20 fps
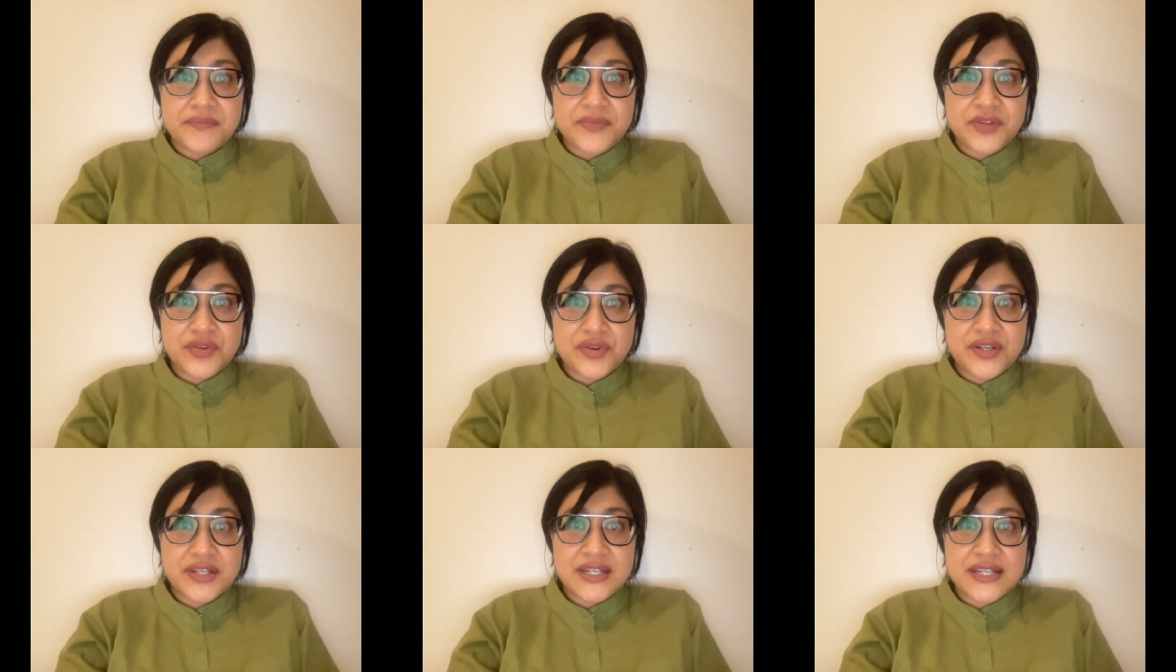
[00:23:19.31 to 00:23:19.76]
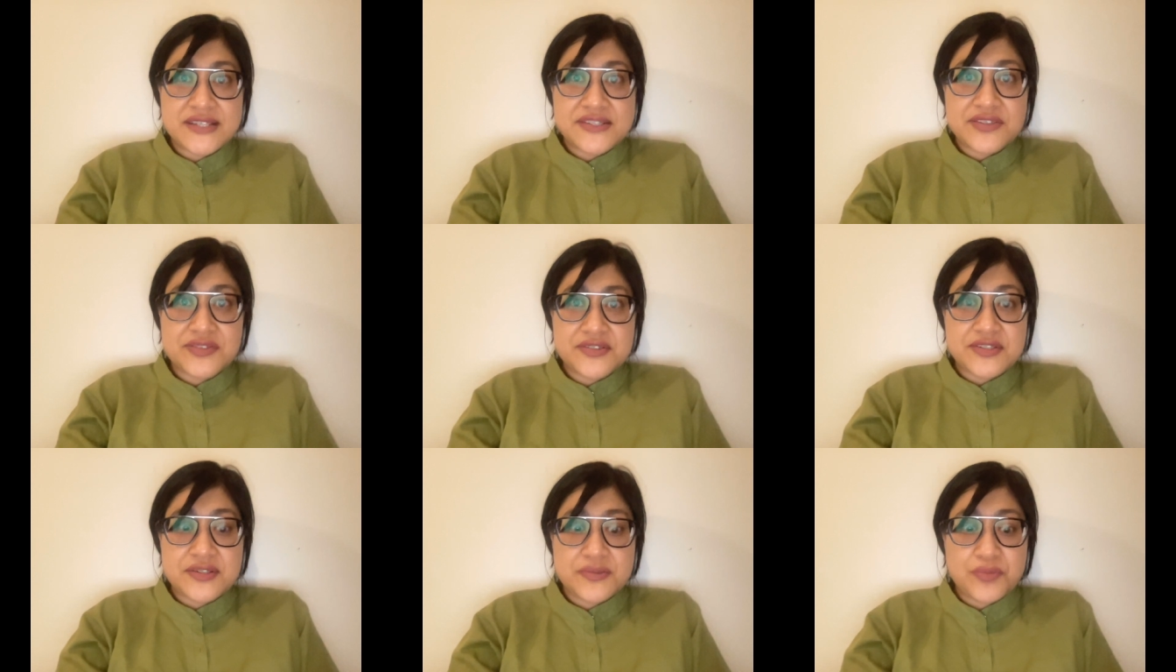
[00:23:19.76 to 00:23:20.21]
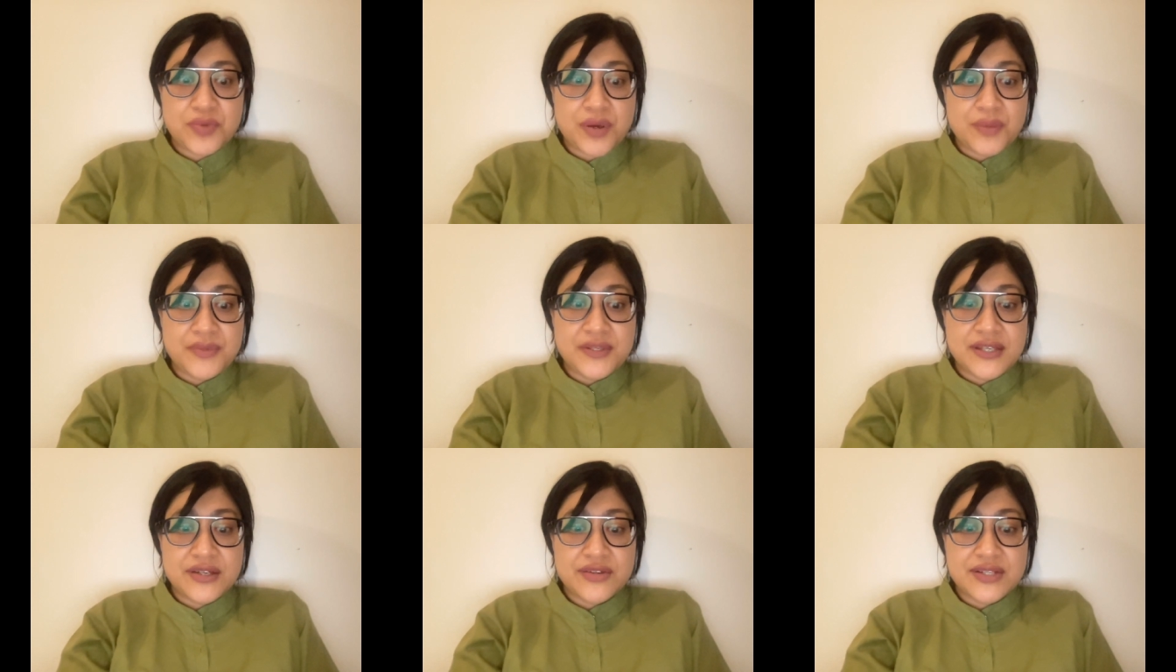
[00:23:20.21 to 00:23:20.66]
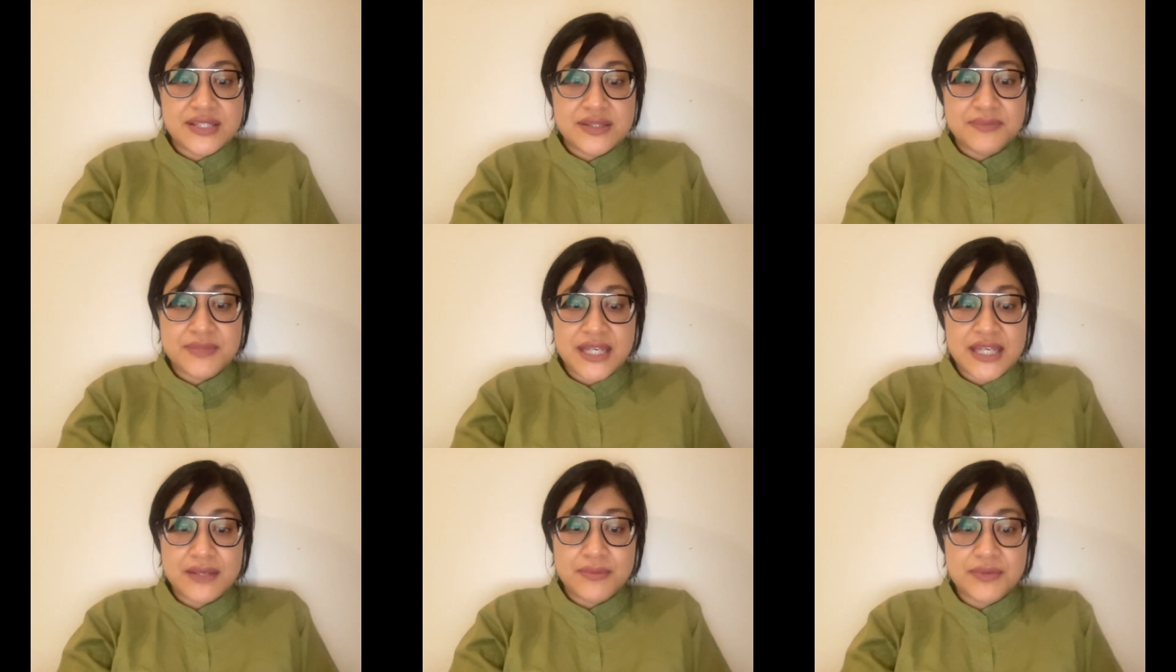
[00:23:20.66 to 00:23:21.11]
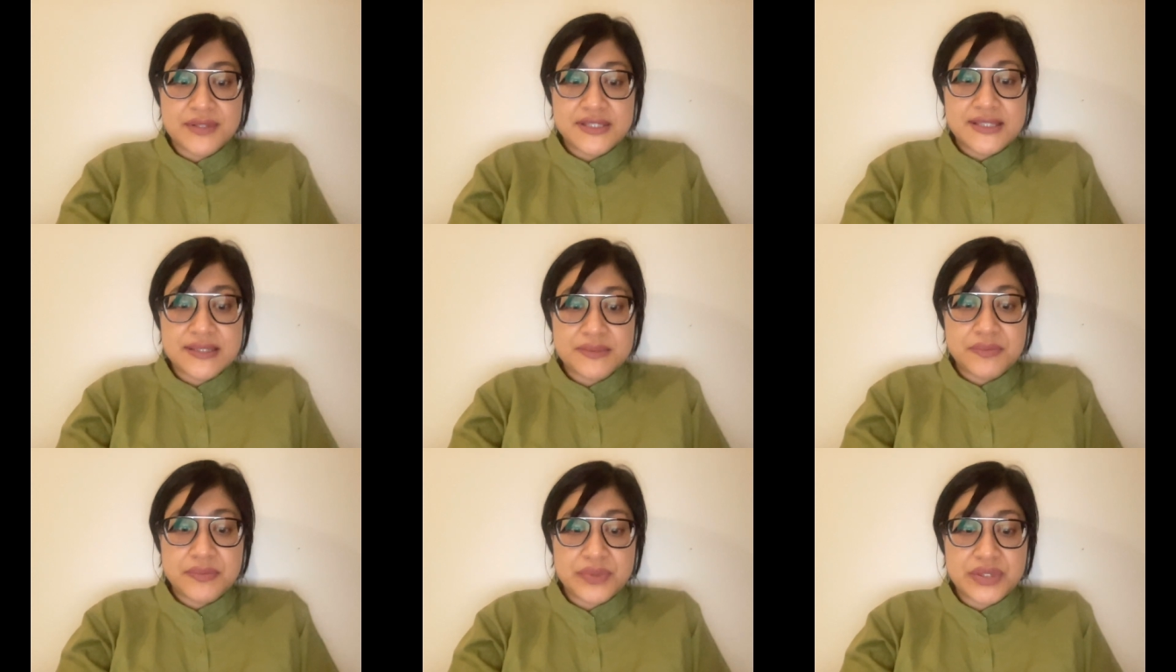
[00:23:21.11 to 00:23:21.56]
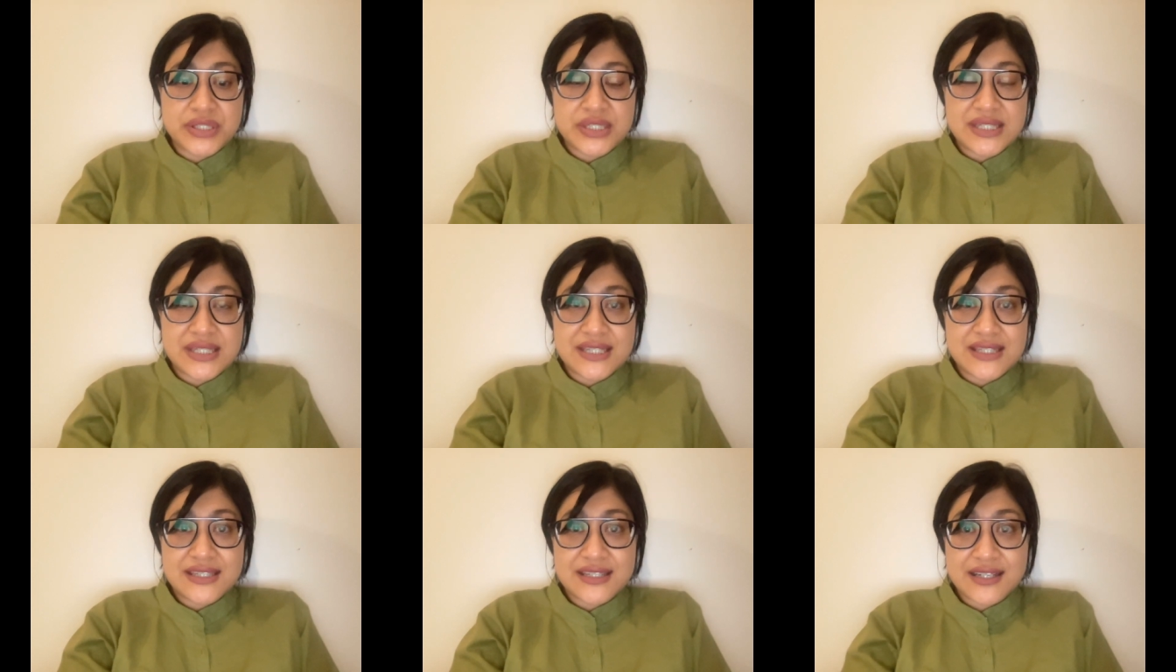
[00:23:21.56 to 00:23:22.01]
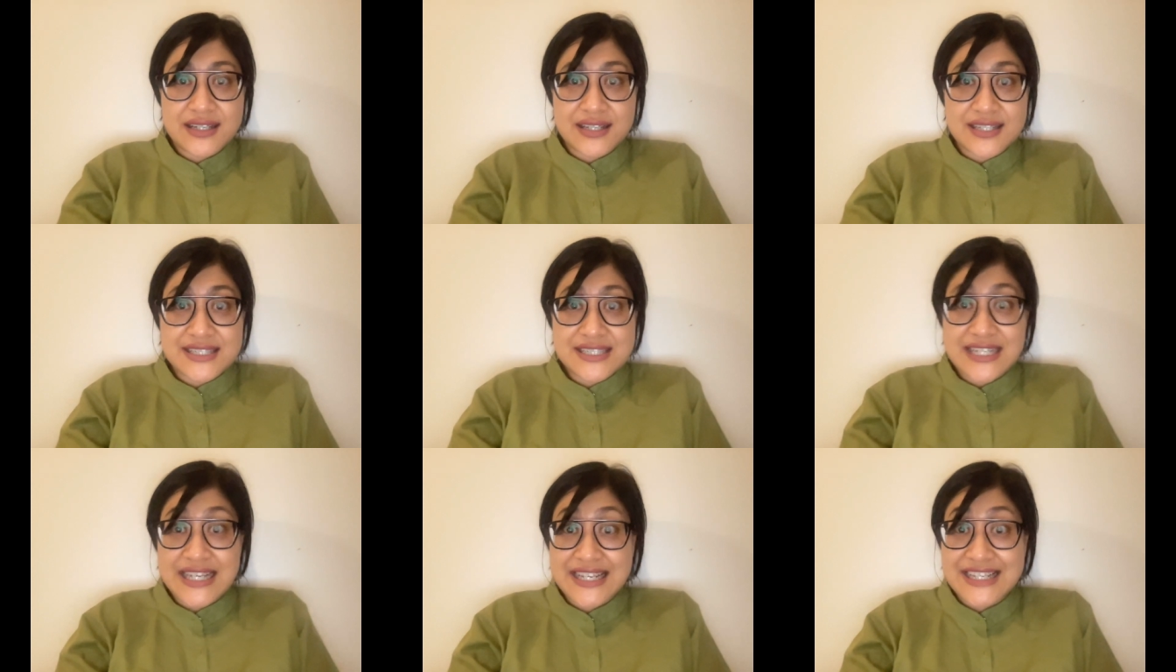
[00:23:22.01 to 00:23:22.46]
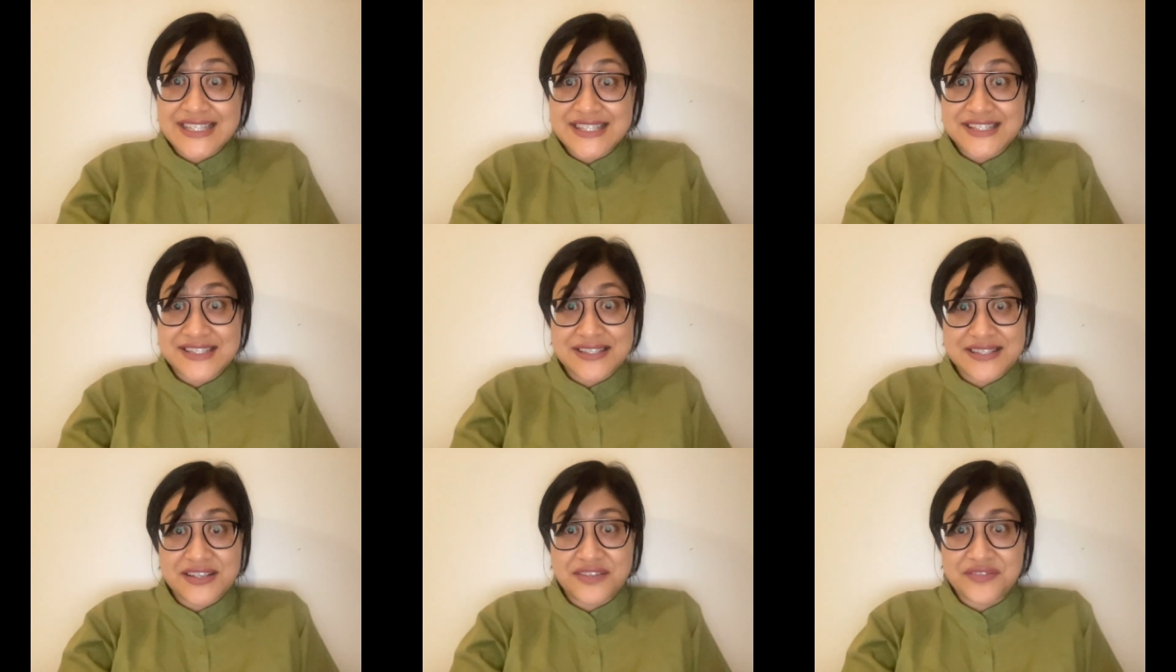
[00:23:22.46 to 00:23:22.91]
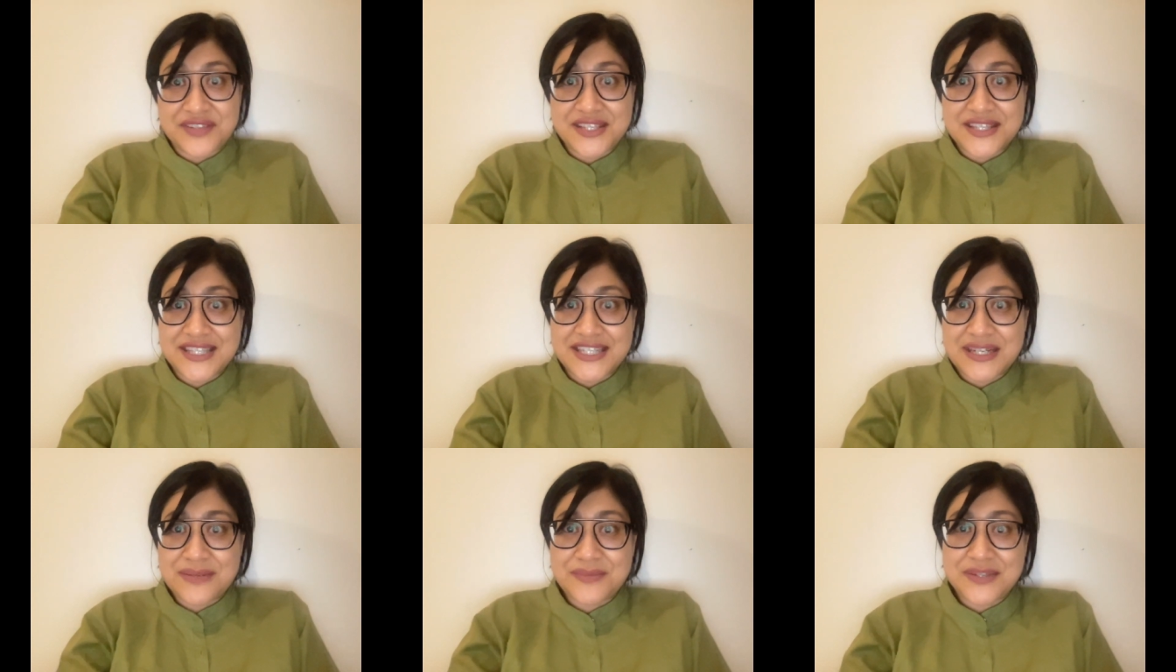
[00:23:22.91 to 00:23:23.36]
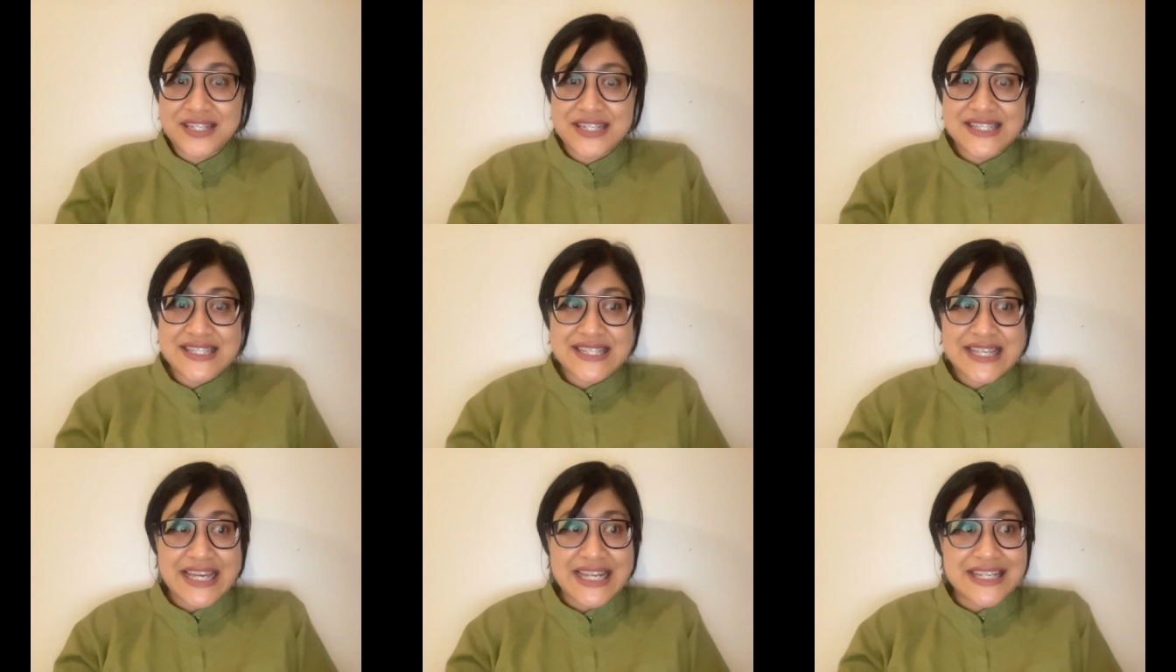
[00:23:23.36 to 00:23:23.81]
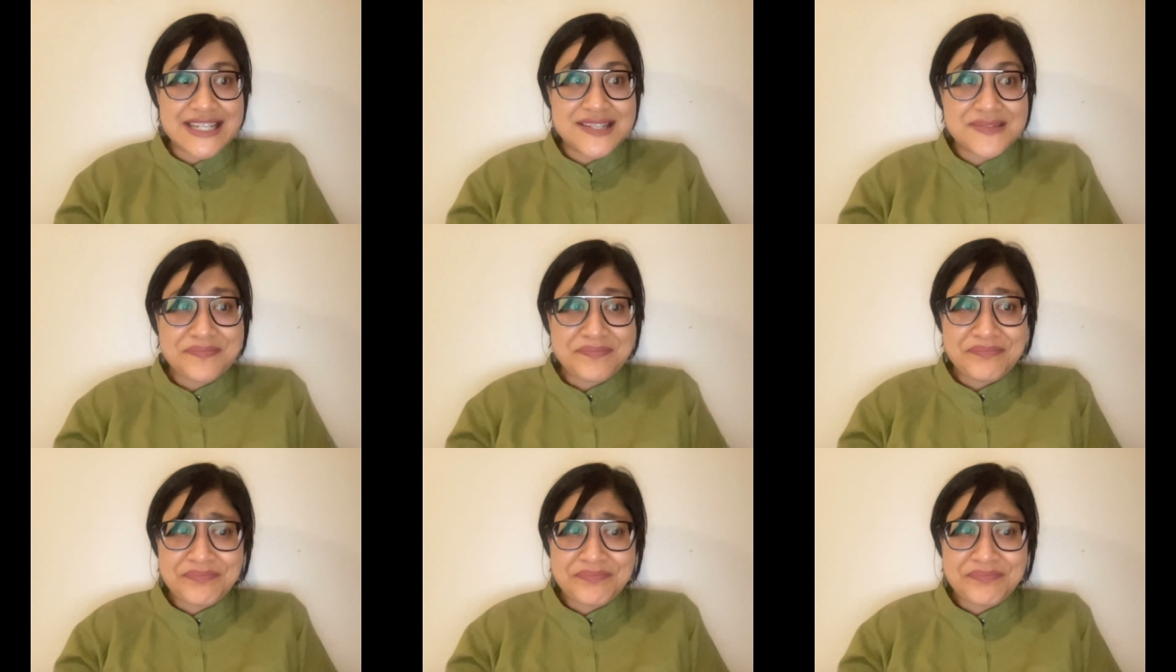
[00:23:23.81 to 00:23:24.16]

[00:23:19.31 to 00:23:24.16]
the organizers are probably going to be able to put uh, text of it that I'm going to send